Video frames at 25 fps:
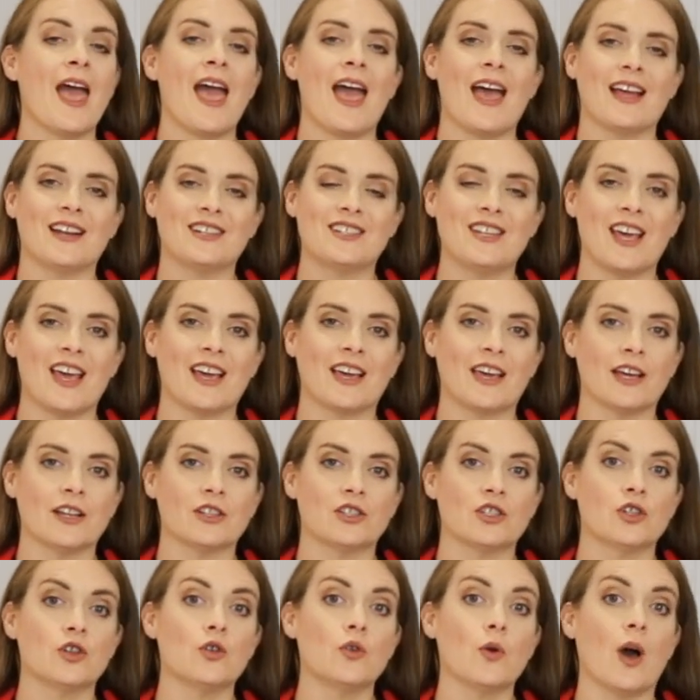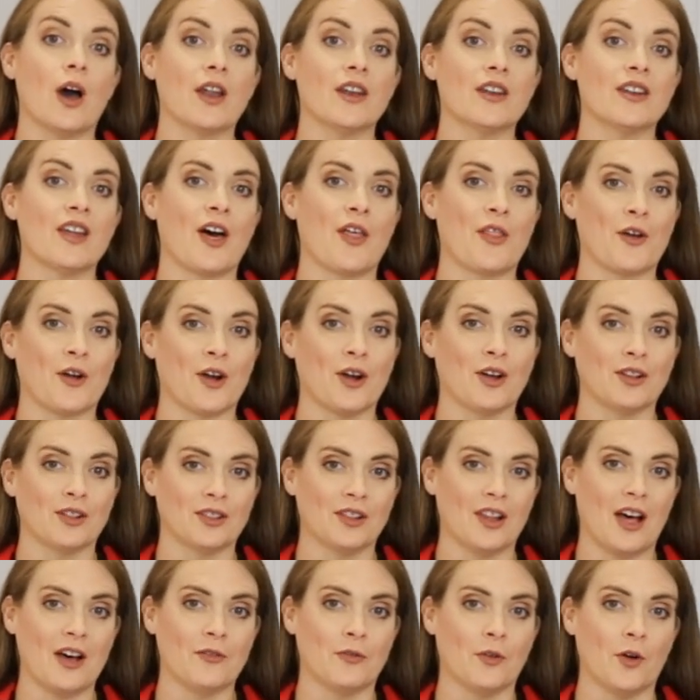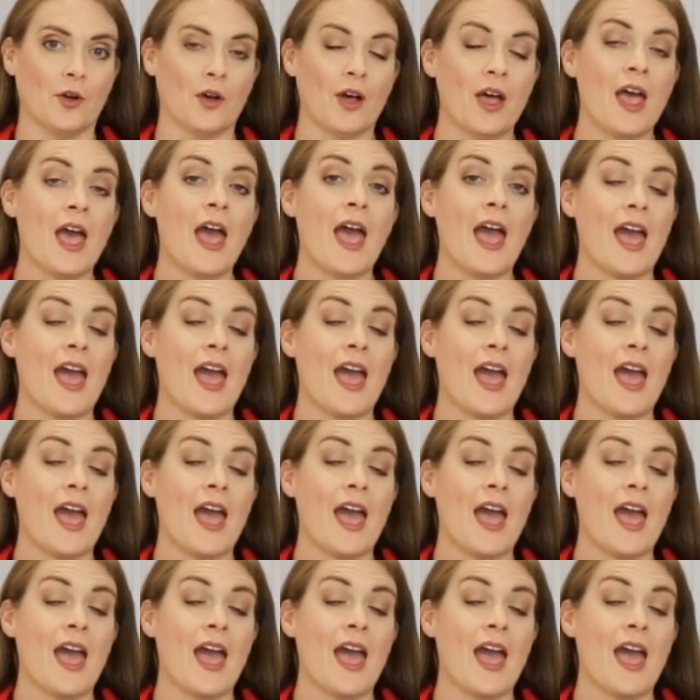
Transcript: and take it to another level.